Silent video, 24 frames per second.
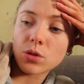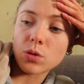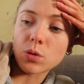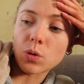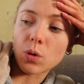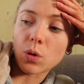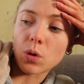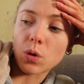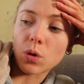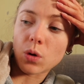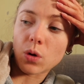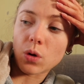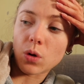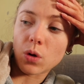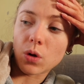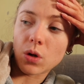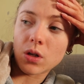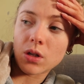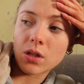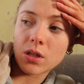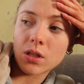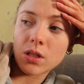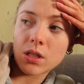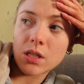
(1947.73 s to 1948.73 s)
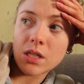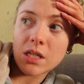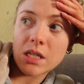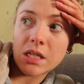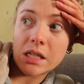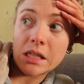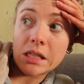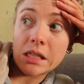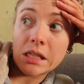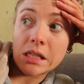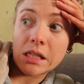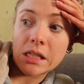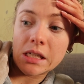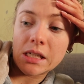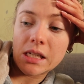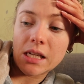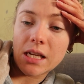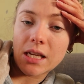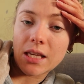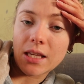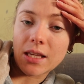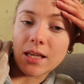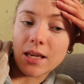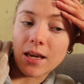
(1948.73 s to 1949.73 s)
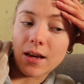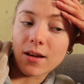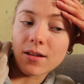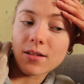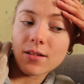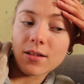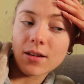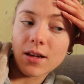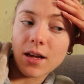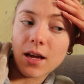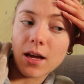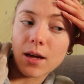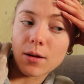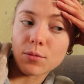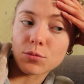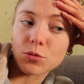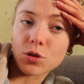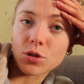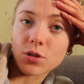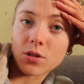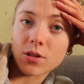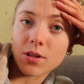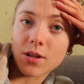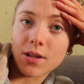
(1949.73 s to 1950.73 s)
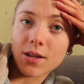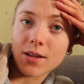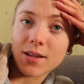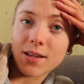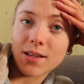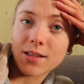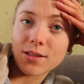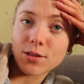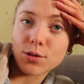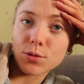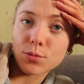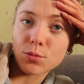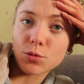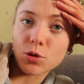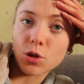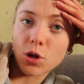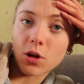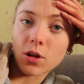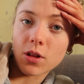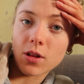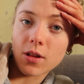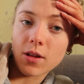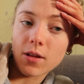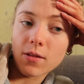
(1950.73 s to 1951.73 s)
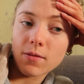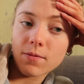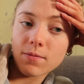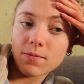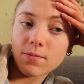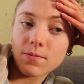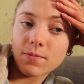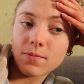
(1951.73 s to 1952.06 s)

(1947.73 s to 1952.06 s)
So yeah, I'm just gonna eat some chocolate.